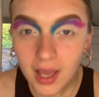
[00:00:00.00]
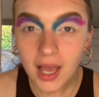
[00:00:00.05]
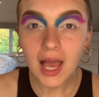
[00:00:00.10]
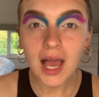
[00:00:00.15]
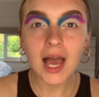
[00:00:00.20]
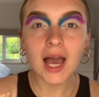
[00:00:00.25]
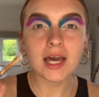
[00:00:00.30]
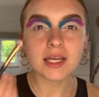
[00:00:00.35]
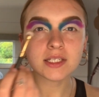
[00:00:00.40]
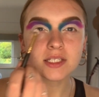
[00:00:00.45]

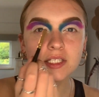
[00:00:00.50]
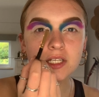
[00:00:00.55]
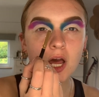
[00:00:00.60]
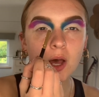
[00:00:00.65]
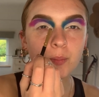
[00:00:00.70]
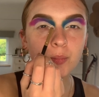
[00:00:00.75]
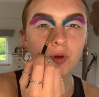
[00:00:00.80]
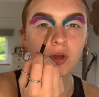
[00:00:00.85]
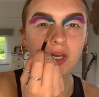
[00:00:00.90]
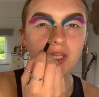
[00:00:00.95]
and
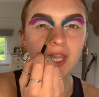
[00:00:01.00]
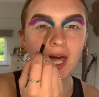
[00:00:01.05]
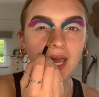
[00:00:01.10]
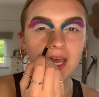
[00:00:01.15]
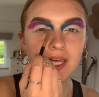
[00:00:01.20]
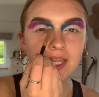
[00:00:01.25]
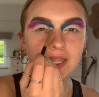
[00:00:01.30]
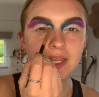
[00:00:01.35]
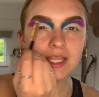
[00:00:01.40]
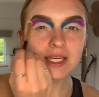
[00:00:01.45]
start putting that
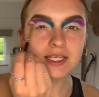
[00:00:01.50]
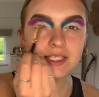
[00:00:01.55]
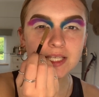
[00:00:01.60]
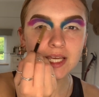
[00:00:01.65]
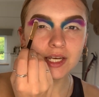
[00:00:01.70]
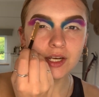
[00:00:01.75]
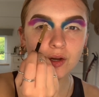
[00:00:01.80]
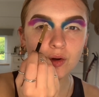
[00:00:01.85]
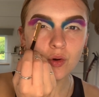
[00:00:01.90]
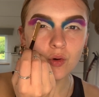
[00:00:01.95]
in this
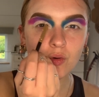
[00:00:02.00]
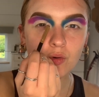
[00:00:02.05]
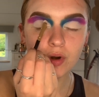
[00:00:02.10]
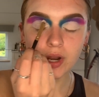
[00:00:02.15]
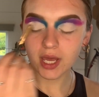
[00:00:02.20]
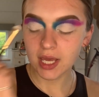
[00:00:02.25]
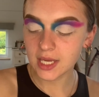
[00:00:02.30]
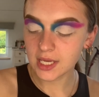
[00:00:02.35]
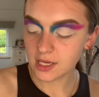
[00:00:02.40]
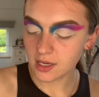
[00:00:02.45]
inner corner
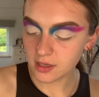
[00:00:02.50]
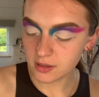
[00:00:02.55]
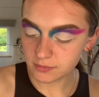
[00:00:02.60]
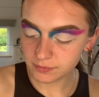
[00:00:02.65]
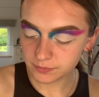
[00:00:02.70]
here.